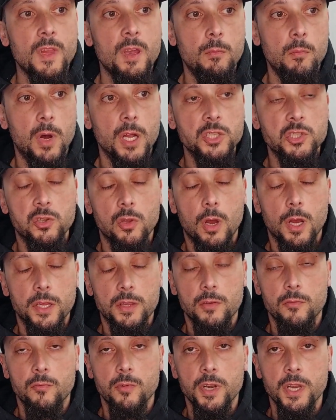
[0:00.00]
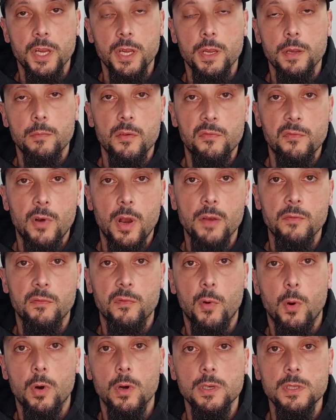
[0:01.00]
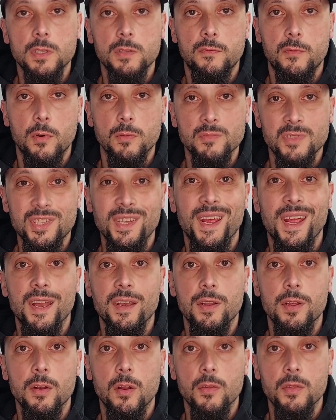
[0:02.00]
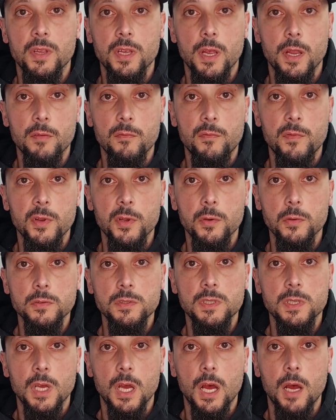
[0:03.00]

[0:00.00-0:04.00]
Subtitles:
Much like the rear, the front forks from standard on the Enfields